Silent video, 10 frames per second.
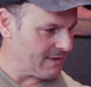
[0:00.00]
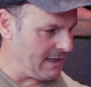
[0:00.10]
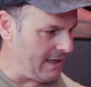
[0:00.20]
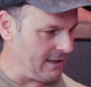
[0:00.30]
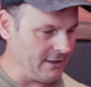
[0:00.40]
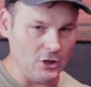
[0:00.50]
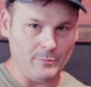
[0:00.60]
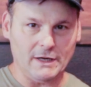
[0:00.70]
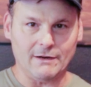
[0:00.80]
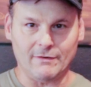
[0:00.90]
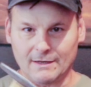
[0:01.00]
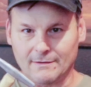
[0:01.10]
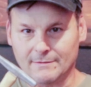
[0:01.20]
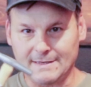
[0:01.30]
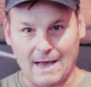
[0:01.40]
and a little bit of a
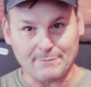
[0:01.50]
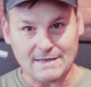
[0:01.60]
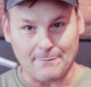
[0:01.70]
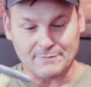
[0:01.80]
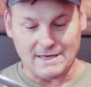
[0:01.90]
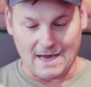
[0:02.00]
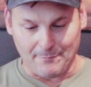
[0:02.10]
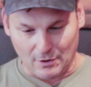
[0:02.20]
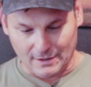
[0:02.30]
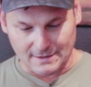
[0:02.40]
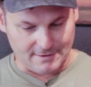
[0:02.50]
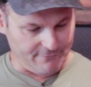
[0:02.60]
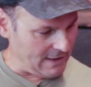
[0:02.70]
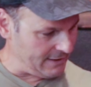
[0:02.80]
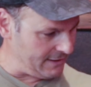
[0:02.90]
tap, tap, tap on it to
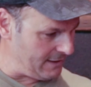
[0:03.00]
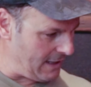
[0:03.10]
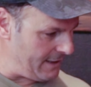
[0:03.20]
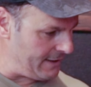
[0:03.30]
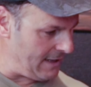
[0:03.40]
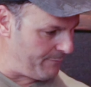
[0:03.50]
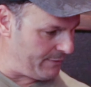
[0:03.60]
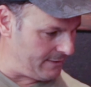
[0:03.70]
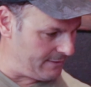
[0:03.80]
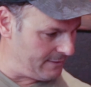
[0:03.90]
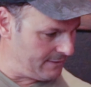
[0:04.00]
finally line it up, and